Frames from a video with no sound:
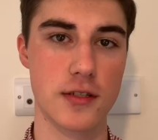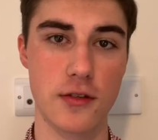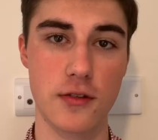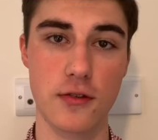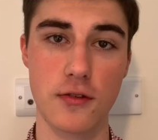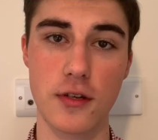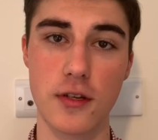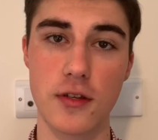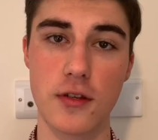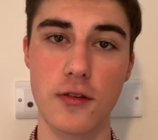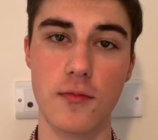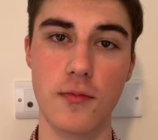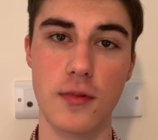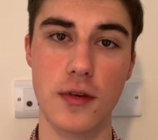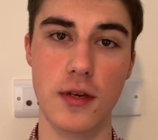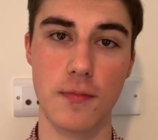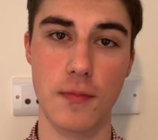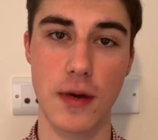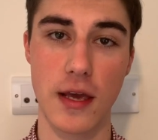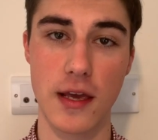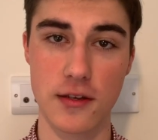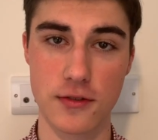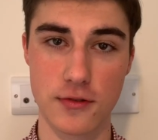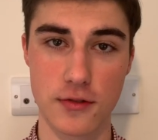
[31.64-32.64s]
You need to be
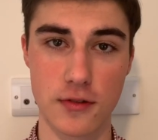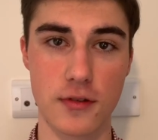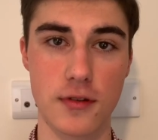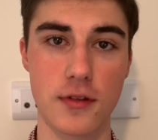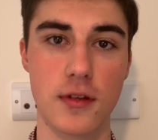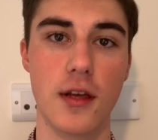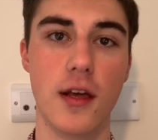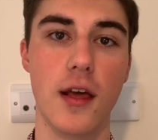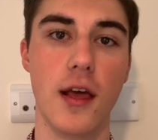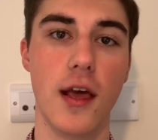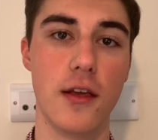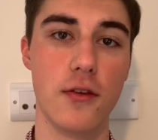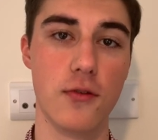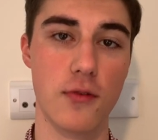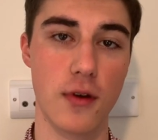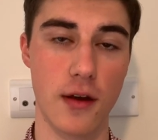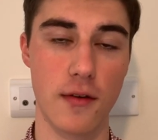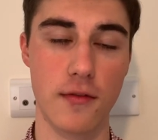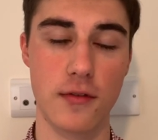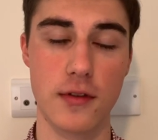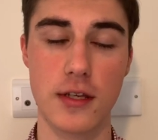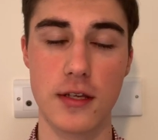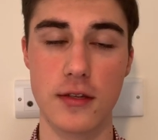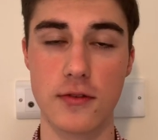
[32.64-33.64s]
patient and
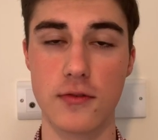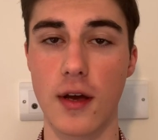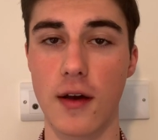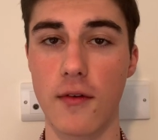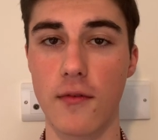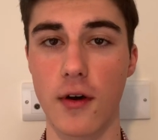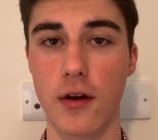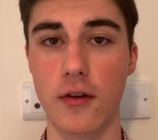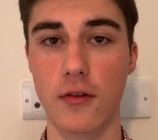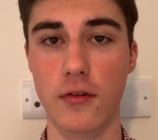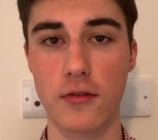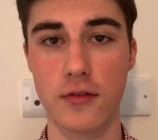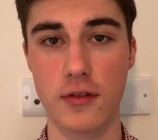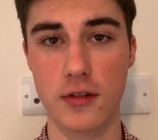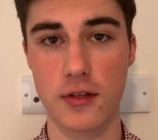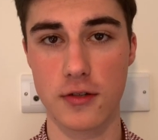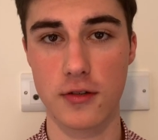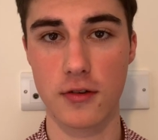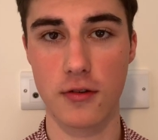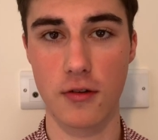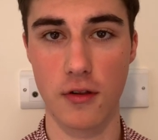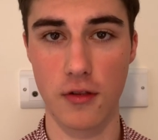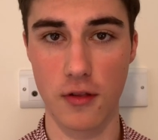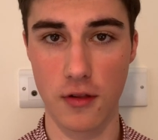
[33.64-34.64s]
you need to have
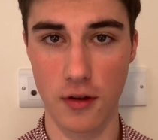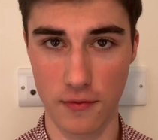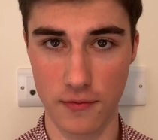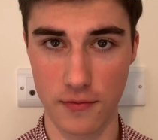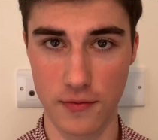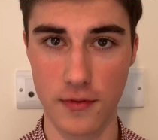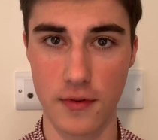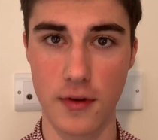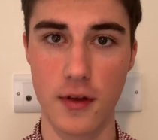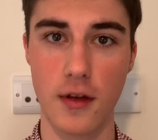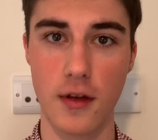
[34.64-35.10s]
unconditional love.